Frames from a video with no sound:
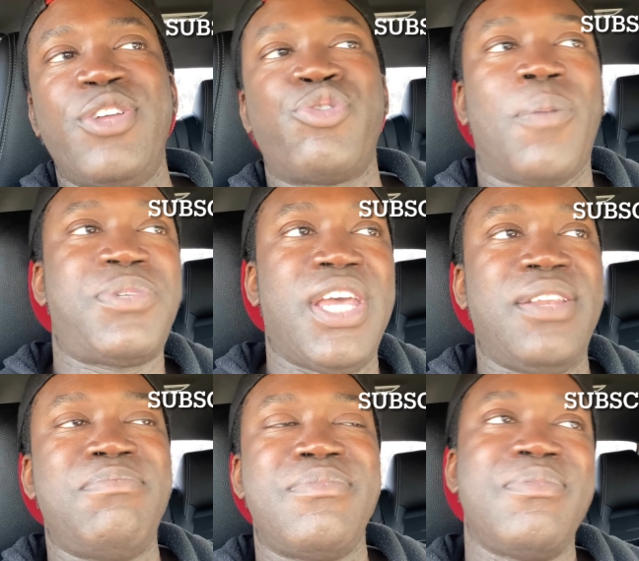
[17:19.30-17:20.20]
dropped
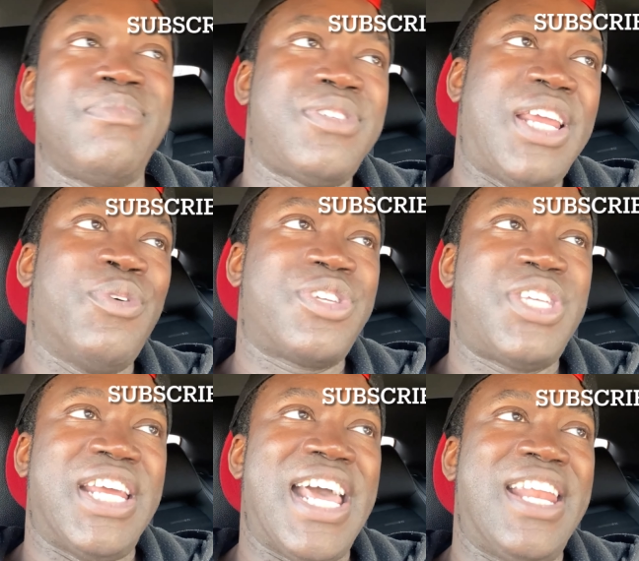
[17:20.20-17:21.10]
in, said he wants to
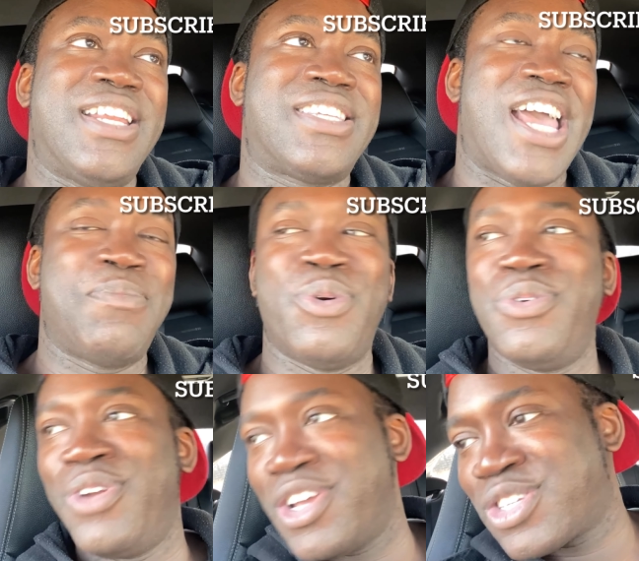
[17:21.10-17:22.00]
sit at the head of the table,
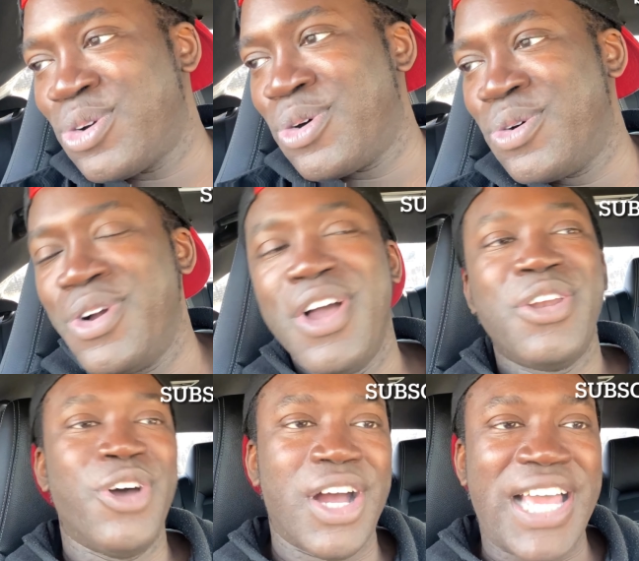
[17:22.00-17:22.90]
not a stool,
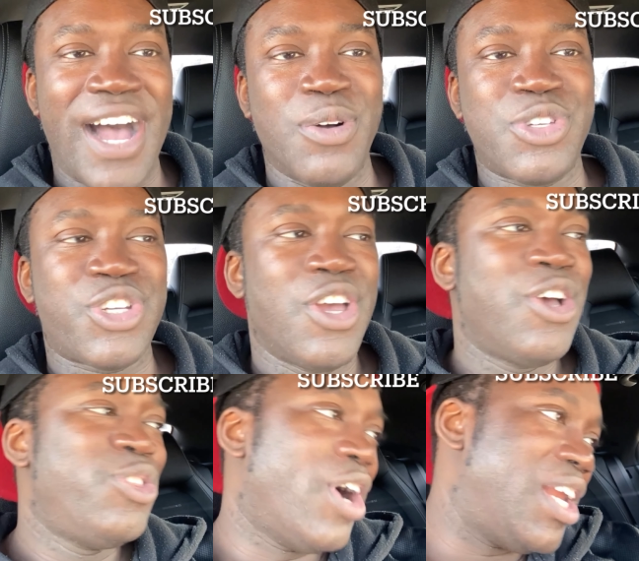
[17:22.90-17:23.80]
not a couch,
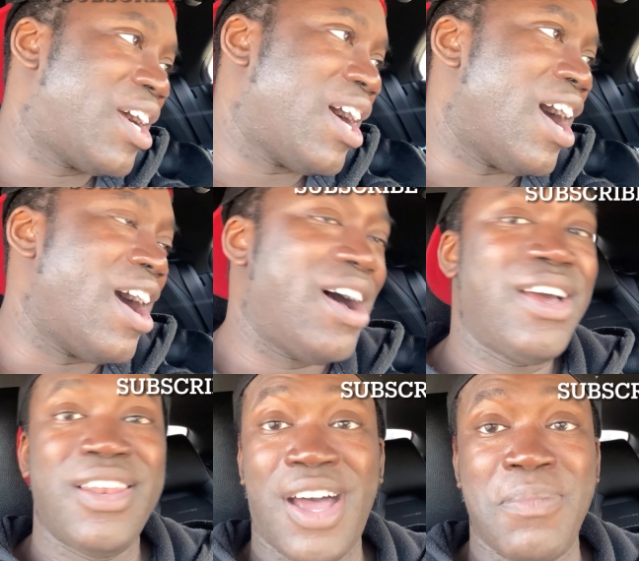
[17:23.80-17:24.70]
not in a car,
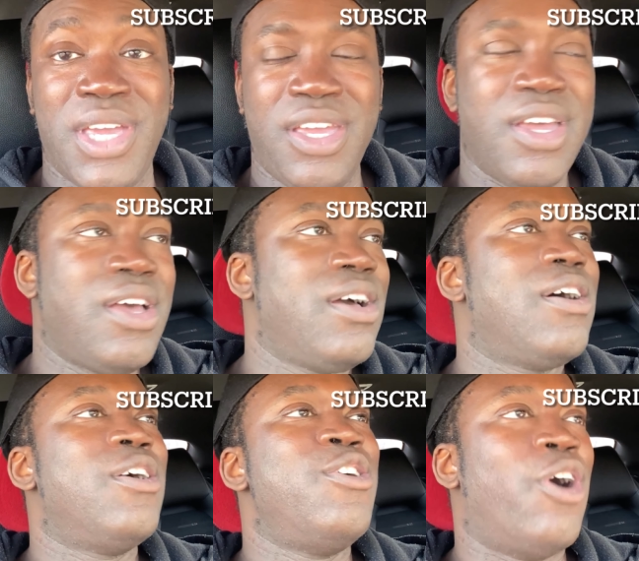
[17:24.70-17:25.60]
like me,
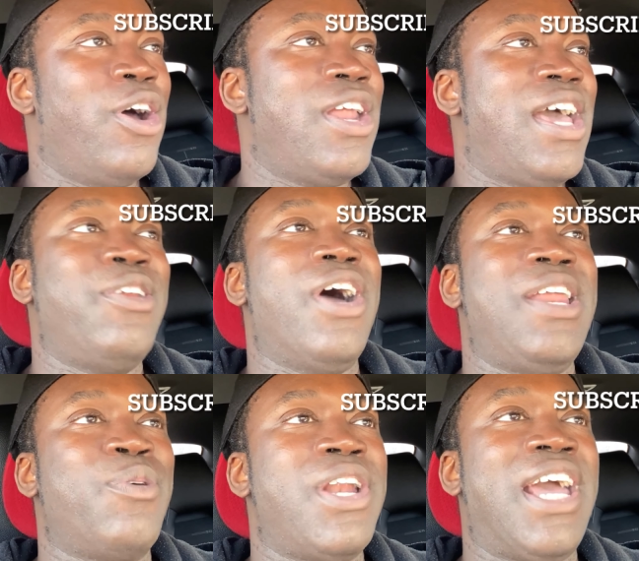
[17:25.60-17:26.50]
not in a, not
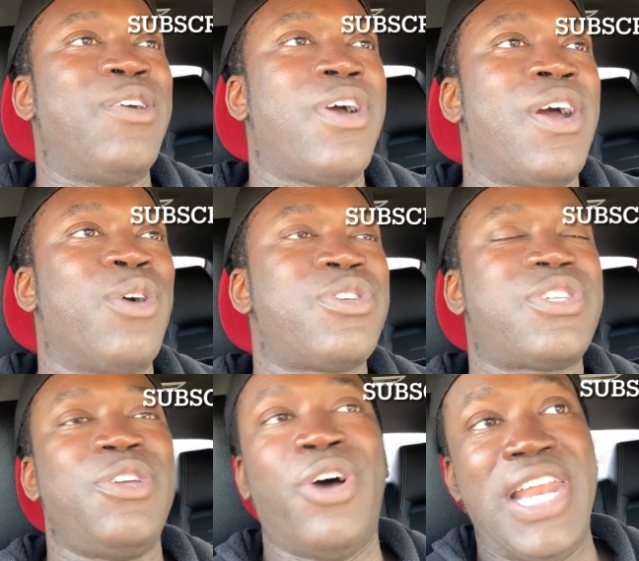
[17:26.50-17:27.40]
anywhere anywhere
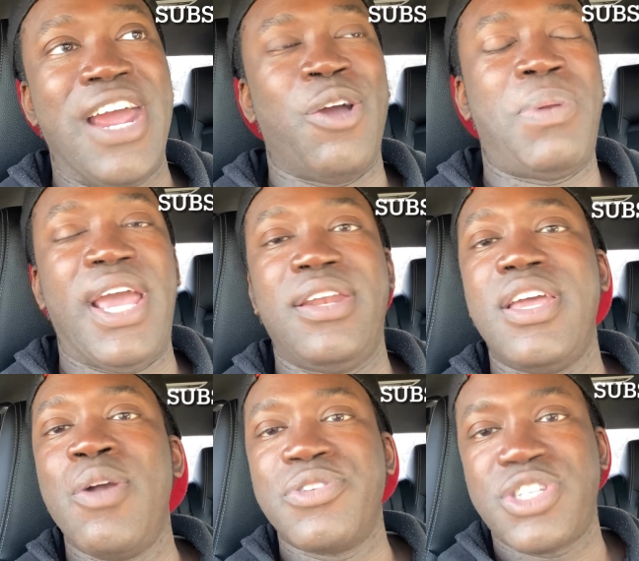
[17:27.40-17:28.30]
else, not in an aeroplane.
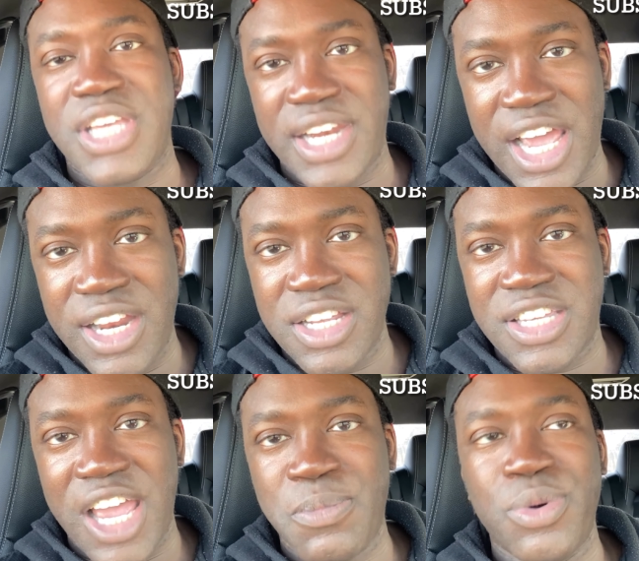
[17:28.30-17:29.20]
He wants to sit at the head of the
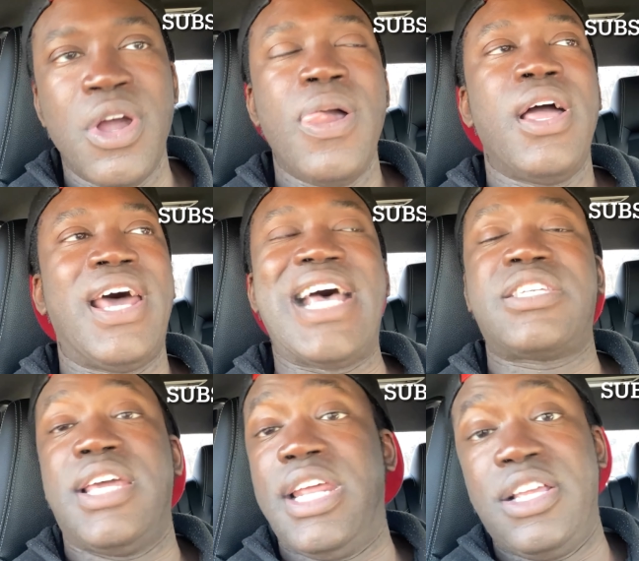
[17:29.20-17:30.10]
table. And that's
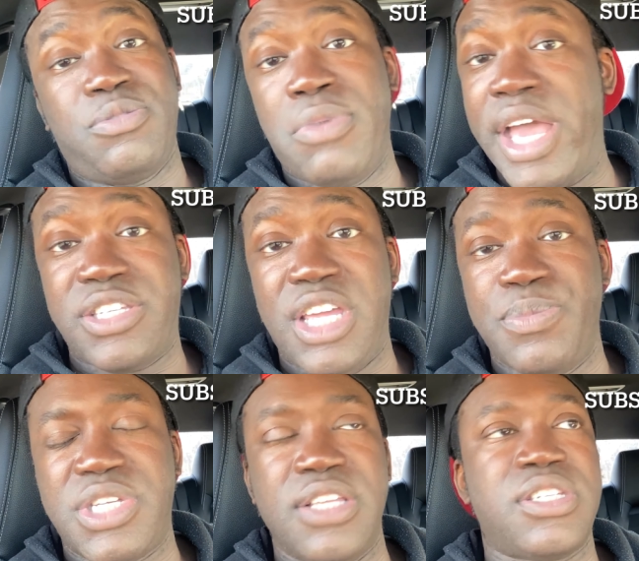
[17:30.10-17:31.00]
it. And then he's, we ain't seen him
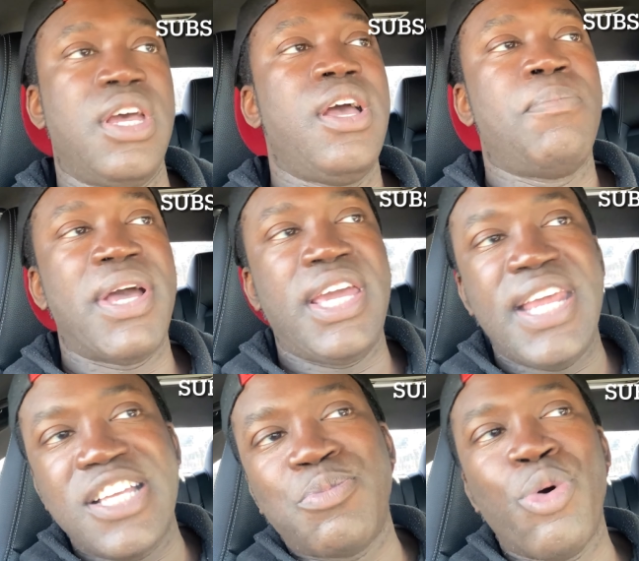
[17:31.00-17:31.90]
since. But he
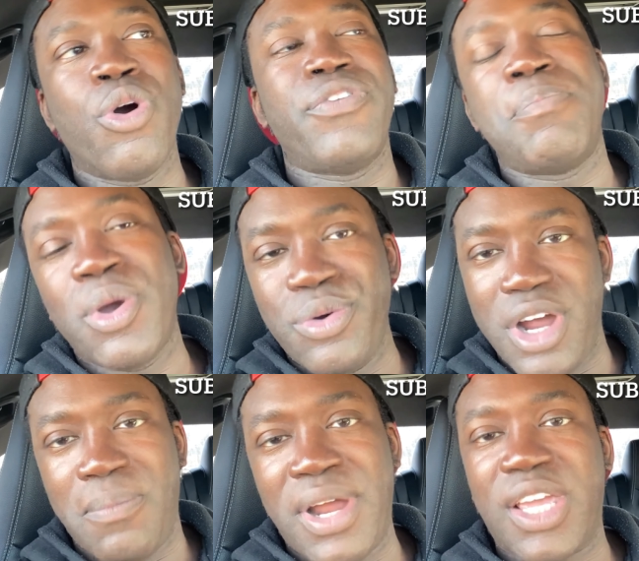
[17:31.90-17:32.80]
needs more of a build
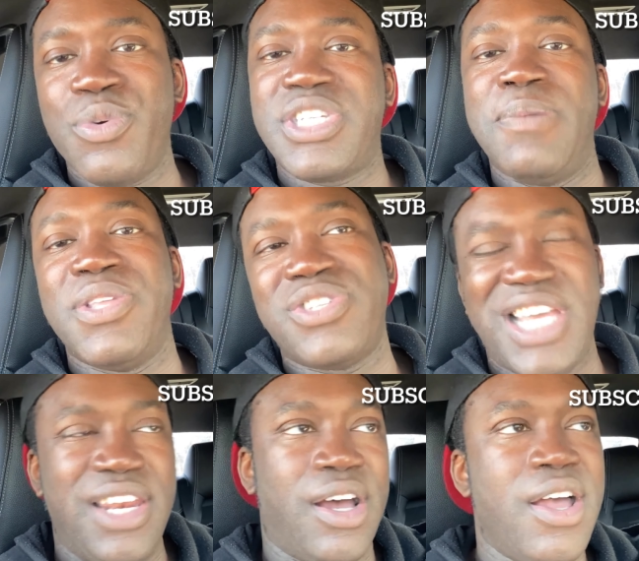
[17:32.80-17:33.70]
up, like it was him and
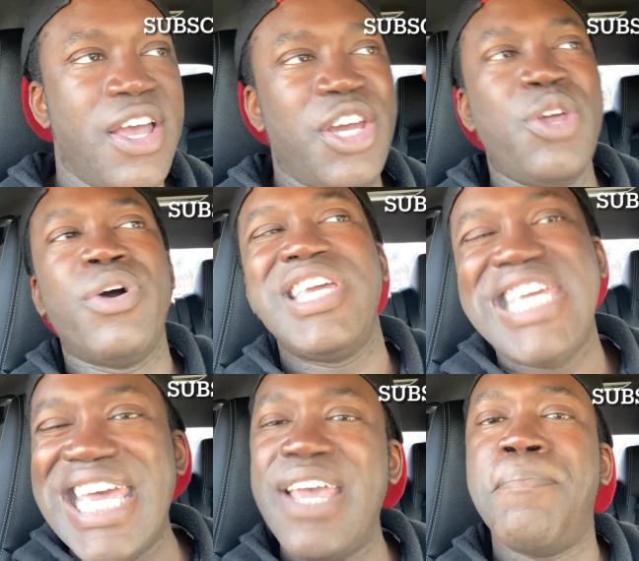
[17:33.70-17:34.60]
Cena. You do a
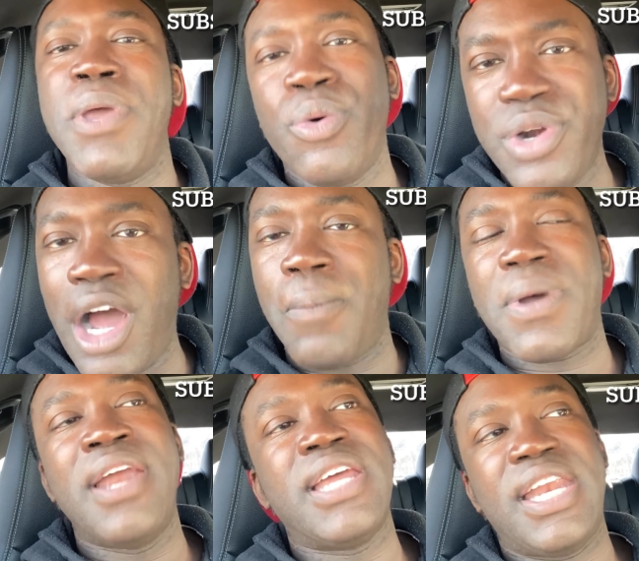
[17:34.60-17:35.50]
year build up
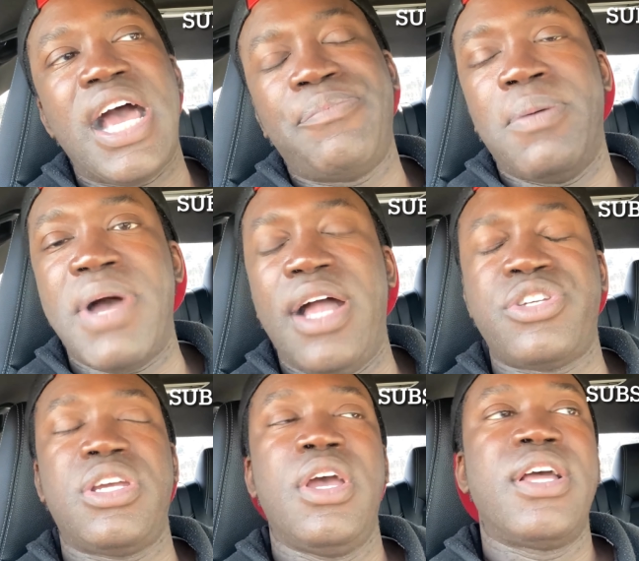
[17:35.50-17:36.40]
and then they have the
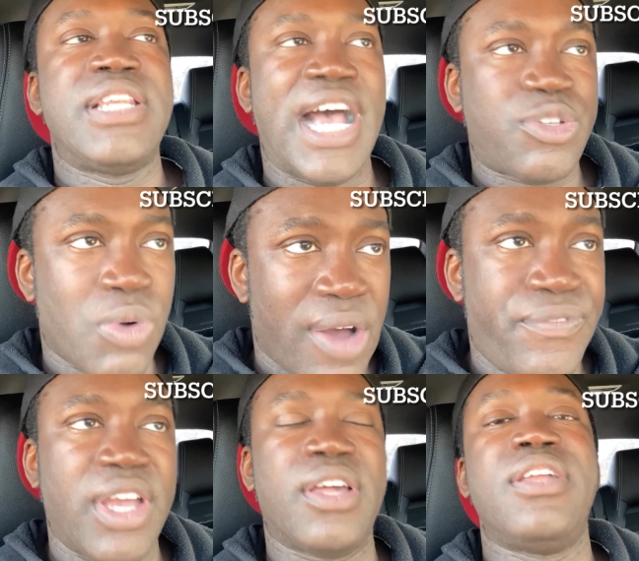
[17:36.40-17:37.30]
match. That's what I
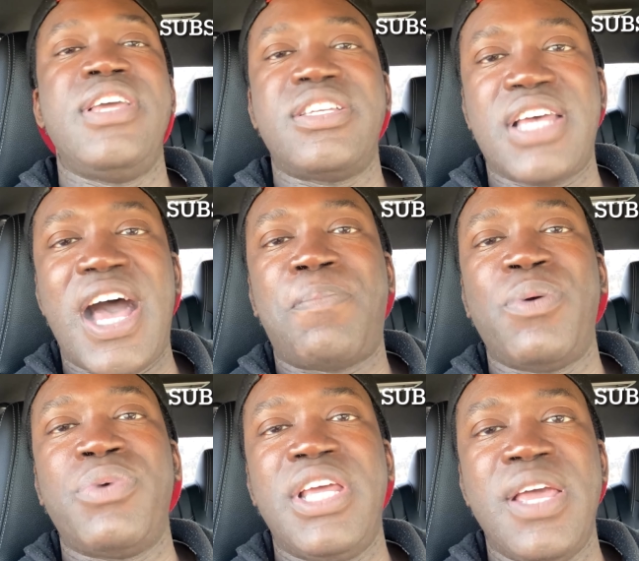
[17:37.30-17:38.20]
think needs to
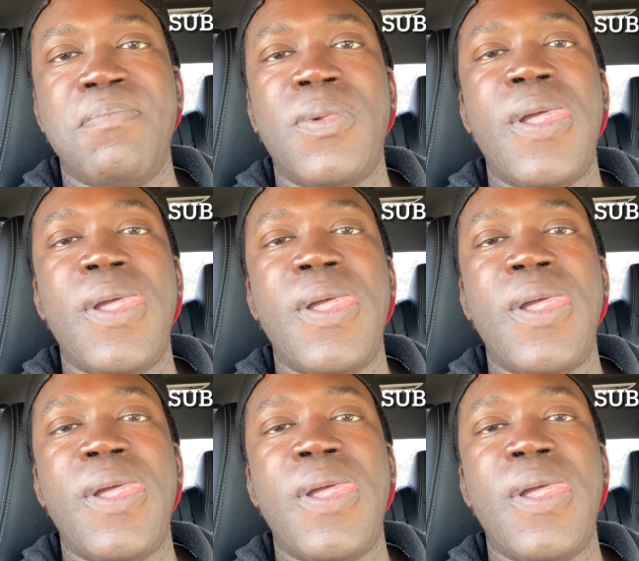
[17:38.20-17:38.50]
happen with him